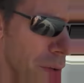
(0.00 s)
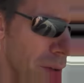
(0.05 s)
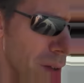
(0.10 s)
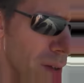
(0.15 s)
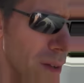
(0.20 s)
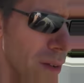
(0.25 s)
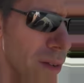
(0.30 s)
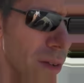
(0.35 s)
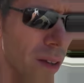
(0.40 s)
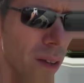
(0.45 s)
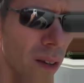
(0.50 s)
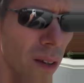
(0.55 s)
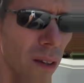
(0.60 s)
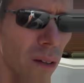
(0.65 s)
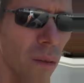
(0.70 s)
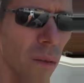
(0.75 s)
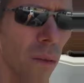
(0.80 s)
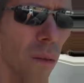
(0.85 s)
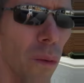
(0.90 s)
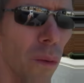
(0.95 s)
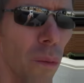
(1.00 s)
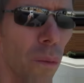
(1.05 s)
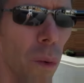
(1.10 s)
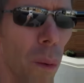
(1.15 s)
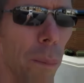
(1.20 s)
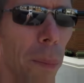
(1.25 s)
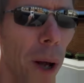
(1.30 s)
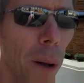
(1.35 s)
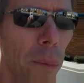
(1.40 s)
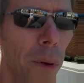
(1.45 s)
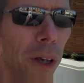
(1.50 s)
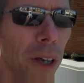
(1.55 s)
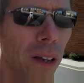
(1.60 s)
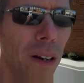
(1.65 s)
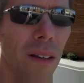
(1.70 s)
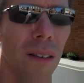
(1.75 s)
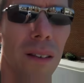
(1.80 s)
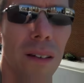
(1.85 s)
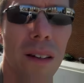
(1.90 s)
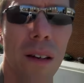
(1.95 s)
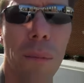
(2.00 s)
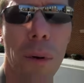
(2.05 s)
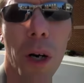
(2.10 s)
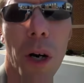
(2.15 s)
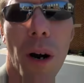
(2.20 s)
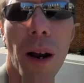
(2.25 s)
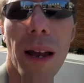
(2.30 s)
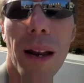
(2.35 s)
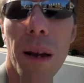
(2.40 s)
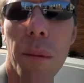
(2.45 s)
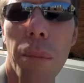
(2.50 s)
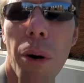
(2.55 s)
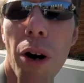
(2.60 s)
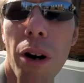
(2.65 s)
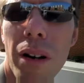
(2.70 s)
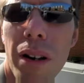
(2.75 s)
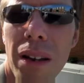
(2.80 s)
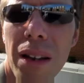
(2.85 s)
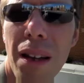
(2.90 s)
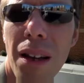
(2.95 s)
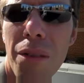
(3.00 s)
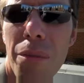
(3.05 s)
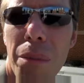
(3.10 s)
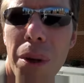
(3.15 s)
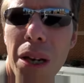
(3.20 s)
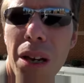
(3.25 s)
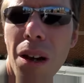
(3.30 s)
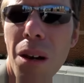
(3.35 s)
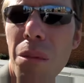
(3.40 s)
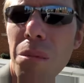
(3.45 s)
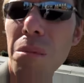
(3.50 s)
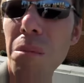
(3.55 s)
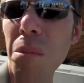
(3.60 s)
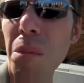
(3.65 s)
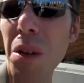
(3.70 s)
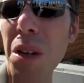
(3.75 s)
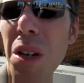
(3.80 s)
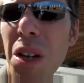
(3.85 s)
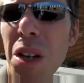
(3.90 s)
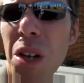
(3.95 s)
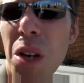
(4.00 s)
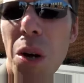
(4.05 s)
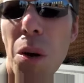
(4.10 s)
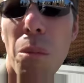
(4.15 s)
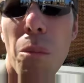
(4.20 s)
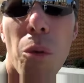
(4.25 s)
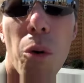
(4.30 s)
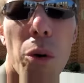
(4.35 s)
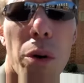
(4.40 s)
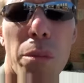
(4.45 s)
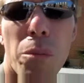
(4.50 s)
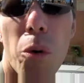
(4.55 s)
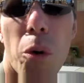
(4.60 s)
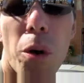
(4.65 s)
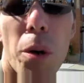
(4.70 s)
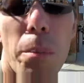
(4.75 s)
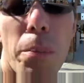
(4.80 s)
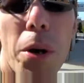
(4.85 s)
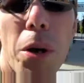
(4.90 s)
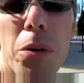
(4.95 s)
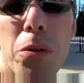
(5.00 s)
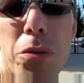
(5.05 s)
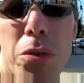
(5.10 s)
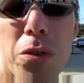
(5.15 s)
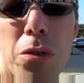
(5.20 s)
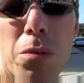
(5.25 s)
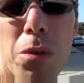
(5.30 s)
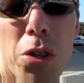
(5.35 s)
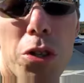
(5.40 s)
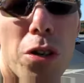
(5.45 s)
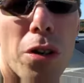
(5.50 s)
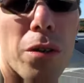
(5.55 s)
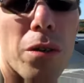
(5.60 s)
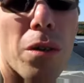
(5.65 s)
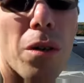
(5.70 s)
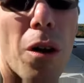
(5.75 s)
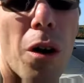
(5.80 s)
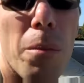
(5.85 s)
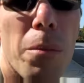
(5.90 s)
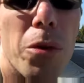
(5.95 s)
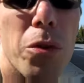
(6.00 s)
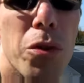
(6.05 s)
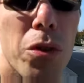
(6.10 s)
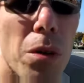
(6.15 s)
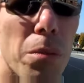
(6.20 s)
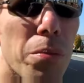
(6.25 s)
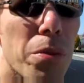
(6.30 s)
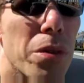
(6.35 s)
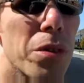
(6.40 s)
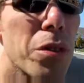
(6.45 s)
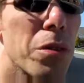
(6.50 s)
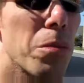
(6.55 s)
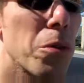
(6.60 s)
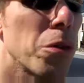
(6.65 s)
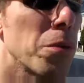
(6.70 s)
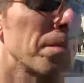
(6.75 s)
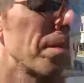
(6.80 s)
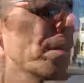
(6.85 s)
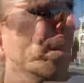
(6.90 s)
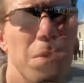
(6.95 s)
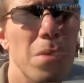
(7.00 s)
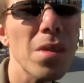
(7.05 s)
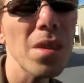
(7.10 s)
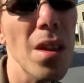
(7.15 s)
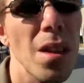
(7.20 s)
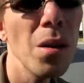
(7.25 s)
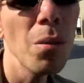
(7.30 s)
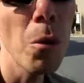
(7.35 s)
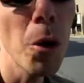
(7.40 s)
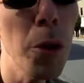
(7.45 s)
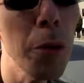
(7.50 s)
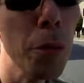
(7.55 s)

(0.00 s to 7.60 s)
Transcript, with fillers: the, the Republican and the Democratic Party have become more and more opposed to each other almost on principle. And